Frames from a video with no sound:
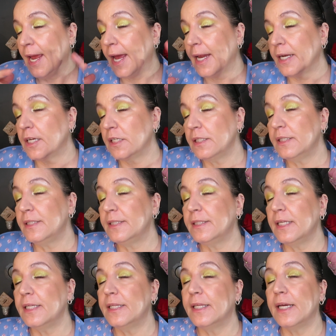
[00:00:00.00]
I'm gonna
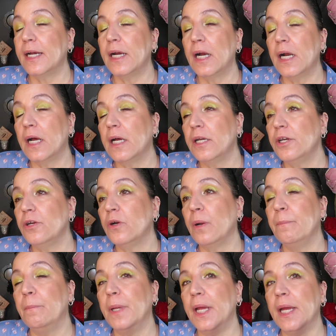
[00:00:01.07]
sit there under a
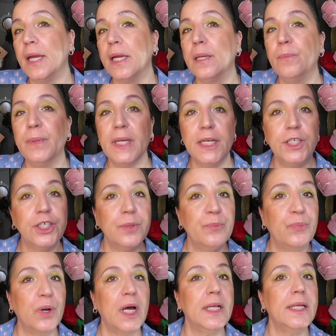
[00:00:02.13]
big beach
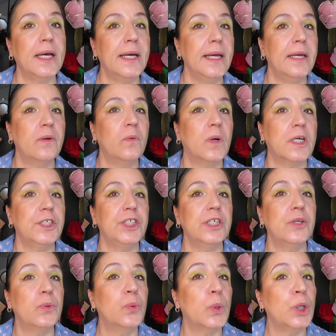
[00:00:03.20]
umbrella and watching
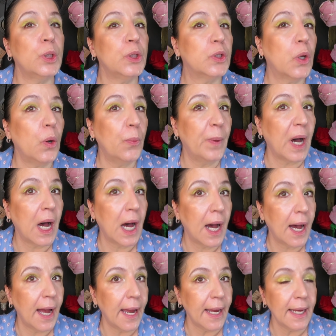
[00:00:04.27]
the world go
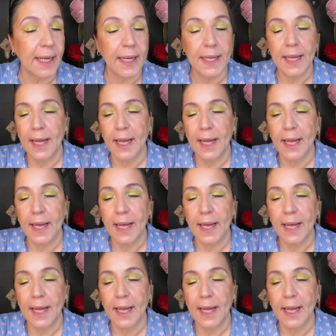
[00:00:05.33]
by.